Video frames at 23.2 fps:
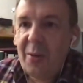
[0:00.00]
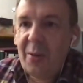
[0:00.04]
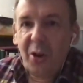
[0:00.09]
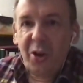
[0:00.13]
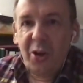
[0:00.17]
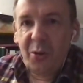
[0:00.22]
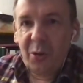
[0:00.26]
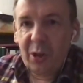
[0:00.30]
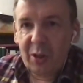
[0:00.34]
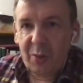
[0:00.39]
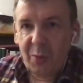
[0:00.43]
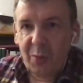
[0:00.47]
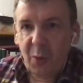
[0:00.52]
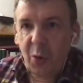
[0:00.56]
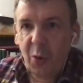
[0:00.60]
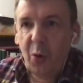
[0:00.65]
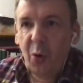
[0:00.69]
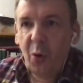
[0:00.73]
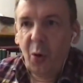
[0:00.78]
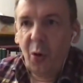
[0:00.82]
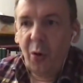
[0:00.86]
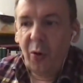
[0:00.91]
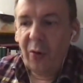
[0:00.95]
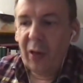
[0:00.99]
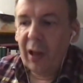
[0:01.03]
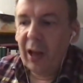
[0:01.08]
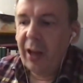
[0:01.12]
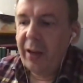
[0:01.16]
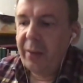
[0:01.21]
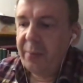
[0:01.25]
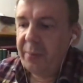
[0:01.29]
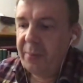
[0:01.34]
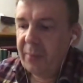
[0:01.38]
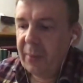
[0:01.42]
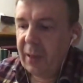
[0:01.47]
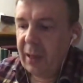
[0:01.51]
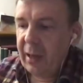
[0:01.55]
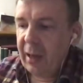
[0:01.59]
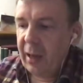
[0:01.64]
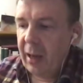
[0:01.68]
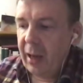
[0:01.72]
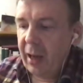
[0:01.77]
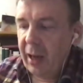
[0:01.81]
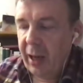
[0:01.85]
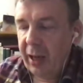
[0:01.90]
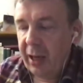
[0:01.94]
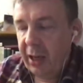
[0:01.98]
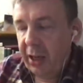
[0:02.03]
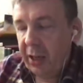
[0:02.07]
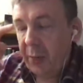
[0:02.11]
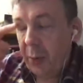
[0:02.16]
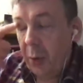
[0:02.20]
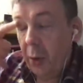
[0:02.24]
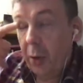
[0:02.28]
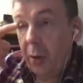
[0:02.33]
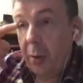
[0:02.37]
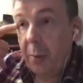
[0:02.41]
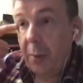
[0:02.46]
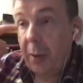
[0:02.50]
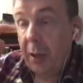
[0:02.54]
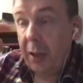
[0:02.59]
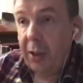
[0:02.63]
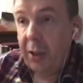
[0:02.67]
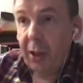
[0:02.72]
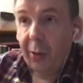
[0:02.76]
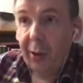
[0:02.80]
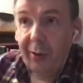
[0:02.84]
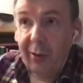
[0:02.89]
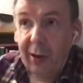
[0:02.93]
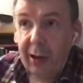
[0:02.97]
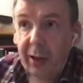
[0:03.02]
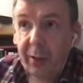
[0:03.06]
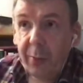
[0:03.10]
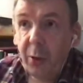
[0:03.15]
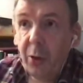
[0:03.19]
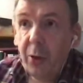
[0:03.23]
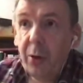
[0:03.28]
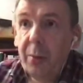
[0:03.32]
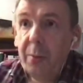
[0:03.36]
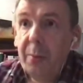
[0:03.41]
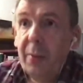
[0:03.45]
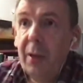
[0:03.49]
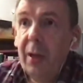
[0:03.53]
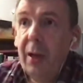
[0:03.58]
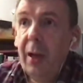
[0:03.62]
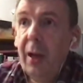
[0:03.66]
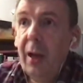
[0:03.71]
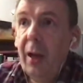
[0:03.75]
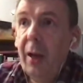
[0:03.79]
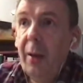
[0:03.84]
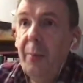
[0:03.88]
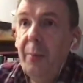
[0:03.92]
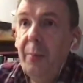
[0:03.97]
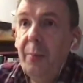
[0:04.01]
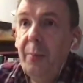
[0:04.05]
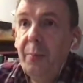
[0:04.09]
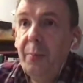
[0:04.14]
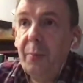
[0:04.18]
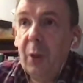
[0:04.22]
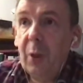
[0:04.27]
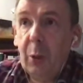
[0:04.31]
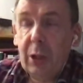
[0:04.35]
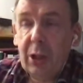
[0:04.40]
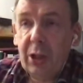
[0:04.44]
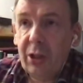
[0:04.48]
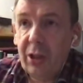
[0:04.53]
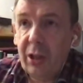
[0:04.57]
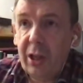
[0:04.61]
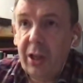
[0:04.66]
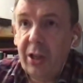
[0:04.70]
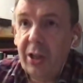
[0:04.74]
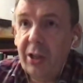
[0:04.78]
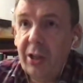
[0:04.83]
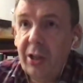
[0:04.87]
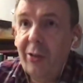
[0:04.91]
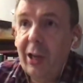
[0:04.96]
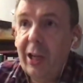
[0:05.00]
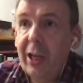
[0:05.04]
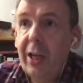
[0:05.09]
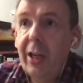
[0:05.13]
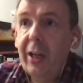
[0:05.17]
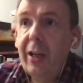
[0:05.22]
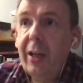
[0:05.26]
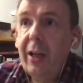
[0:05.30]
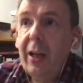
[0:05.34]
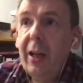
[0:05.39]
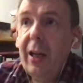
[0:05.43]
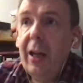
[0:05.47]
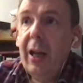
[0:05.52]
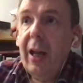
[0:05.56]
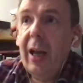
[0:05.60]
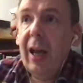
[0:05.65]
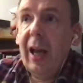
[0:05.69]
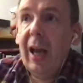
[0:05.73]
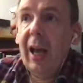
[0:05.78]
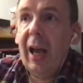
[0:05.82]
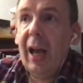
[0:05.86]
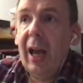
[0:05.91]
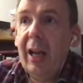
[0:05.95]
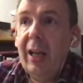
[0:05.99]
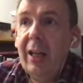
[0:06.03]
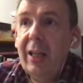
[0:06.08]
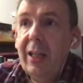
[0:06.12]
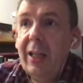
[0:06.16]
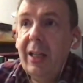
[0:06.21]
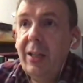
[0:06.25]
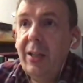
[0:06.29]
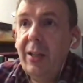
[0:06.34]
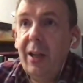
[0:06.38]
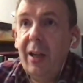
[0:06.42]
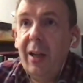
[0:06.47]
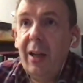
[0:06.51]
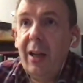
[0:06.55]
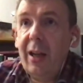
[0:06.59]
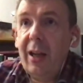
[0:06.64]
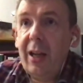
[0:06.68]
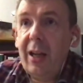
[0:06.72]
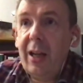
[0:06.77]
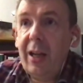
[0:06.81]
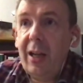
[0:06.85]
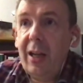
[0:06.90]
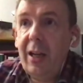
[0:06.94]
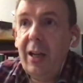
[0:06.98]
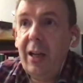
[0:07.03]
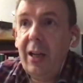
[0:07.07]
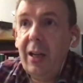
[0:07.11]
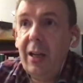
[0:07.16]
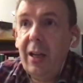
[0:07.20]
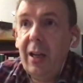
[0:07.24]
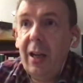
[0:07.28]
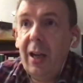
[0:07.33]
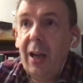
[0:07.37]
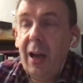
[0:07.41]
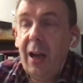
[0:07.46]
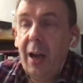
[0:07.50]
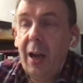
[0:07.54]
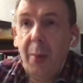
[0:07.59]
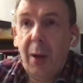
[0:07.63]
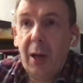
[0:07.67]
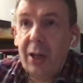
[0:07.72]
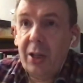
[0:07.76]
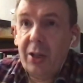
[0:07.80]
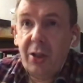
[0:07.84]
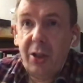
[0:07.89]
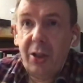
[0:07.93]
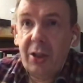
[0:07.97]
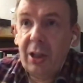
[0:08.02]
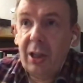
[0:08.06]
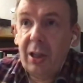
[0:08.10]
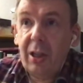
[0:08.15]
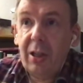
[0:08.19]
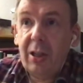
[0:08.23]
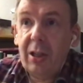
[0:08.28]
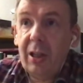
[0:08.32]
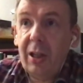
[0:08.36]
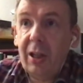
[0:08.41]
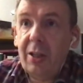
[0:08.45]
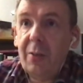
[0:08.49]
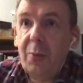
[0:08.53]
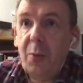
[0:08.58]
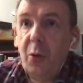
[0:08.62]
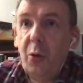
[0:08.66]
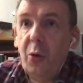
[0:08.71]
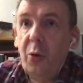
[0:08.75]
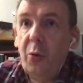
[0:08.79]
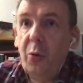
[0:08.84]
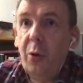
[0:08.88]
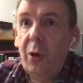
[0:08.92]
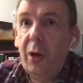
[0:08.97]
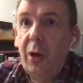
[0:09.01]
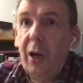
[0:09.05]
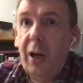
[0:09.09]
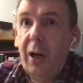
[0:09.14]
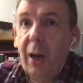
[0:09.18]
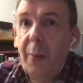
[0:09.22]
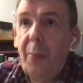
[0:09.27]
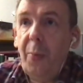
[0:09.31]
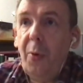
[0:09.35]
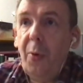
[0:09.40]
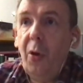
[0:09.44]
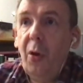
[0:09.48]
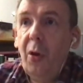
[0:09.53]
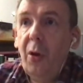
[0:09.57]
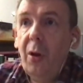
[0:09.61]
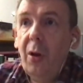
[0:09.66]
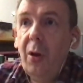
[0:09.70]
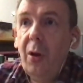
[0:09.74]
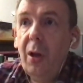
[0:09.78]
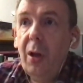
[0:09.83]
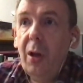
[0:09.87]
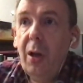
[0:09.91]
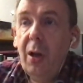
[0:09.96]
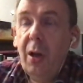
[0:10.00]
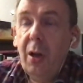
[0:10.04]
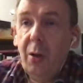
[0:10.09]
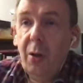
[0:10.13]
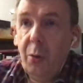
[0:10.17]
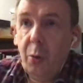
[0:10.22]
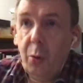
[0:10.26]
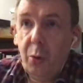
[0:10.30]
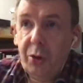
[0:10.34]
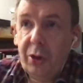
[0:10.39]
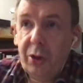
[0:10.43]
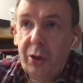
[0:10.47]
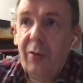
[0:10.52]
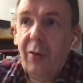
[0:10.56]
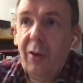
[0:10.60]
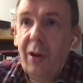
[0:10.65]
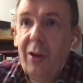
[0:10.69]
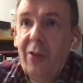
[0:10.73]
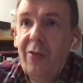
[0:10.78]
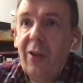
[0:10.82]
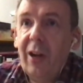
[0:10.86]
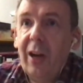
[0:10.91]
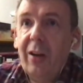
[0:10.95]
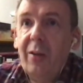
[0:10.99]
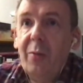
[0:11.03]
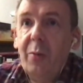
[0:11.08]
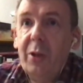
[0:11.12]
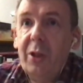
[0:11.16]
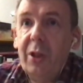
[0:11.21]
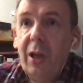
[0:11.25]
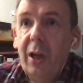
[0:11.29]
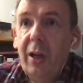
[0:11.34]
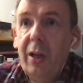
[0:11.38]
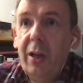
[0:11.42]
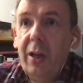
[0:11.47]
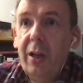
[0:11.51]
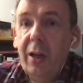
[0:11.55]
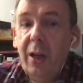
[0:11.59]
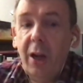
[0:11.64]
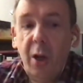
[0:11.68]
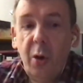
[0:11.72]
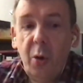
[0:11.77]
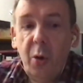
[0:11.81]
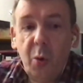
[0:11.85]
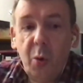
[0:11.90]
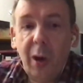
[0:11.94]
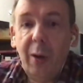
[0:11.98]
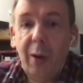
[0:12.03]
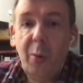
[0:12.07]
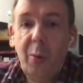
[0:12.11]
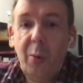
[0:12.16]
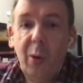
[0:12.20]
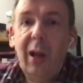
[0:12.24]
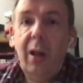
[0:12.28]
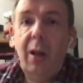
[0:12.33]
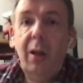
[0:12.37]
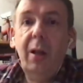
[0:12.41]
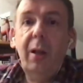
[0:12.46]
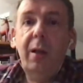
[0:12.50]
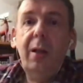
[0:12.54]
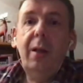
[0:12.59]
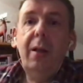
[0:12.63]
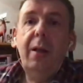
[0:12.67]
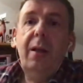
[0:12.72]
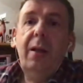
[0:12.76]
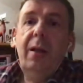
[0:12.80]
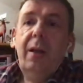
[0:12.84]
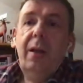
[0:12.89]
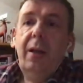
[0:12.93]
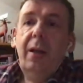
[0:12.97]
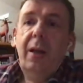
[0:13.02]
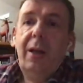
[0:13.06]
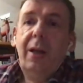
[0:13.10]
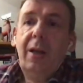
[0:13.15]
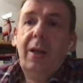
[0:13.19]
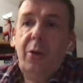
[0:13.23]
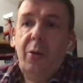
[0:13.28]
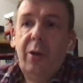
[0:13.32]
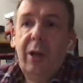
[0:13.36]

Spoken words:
So he wanted to explore all of that in his book. So I read the book, which is an easy read. And amongst the cities he explored were a couple, or several in fact, which I know quite well,